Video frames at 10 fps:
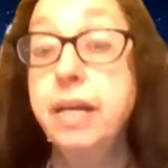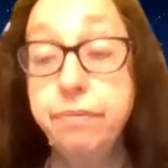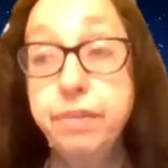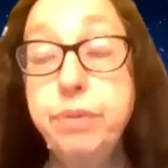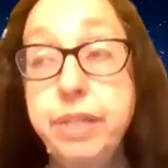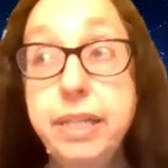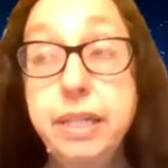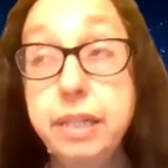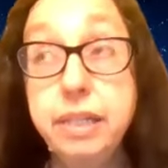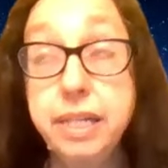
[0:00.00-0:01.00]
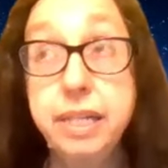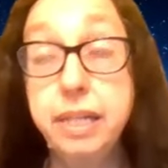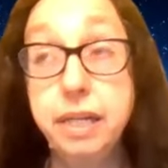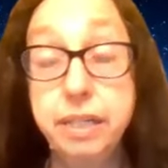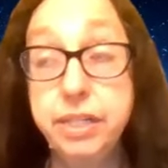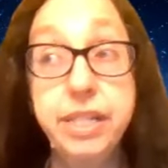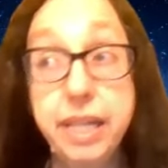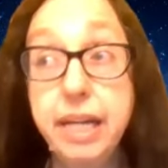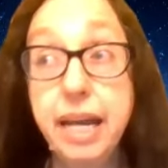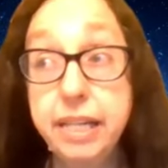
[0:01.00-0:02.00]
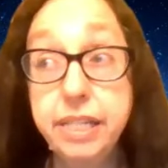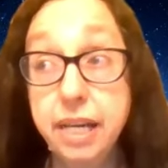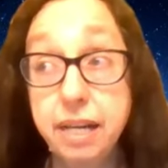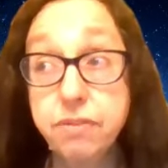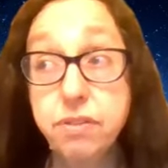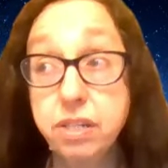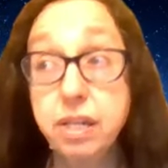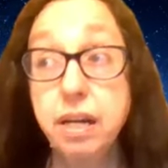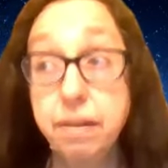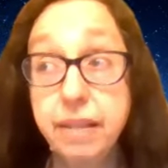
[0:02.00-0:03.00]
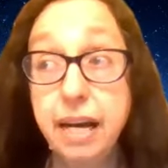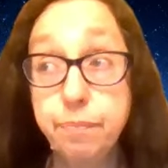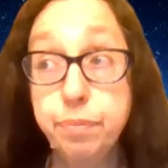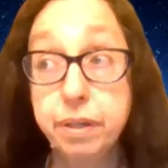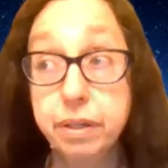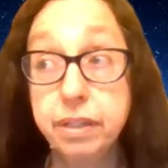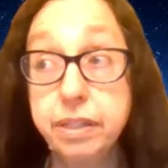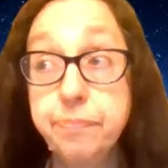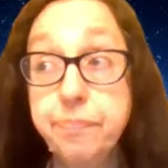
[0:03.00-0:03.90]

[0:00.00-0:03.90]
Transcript: if you did a DNA test of that bird,